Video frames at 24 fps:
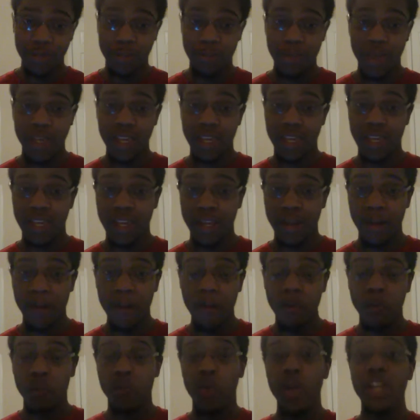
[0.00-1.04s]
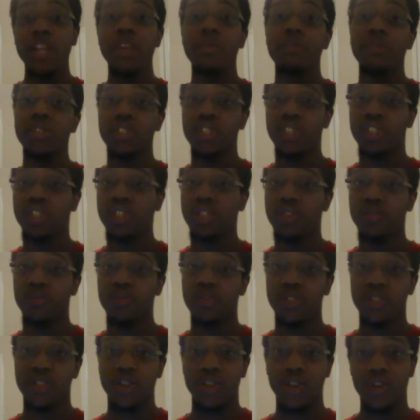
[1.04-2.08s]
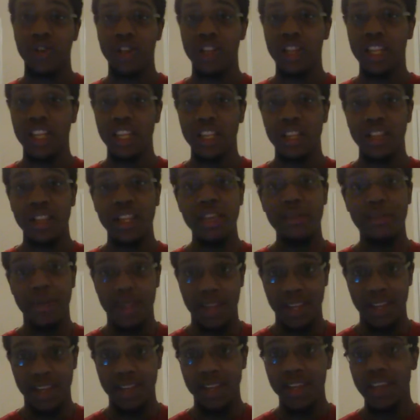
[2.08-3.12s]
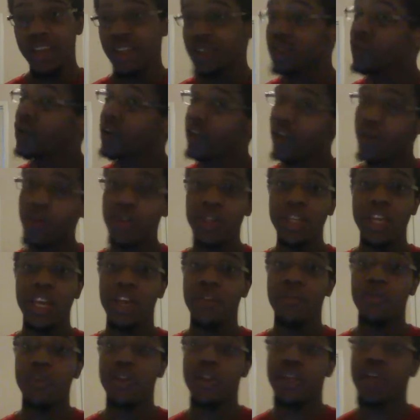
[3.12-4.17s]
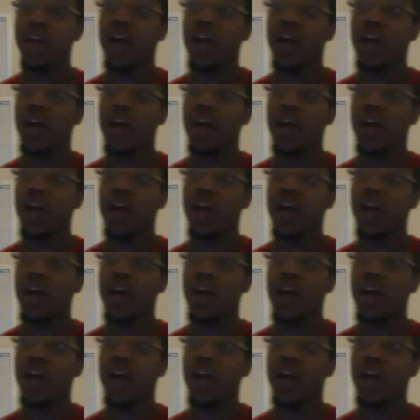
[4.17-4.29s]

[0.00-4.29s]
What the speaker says: was making it, Wind Up Magician was currently limited, so I can only have one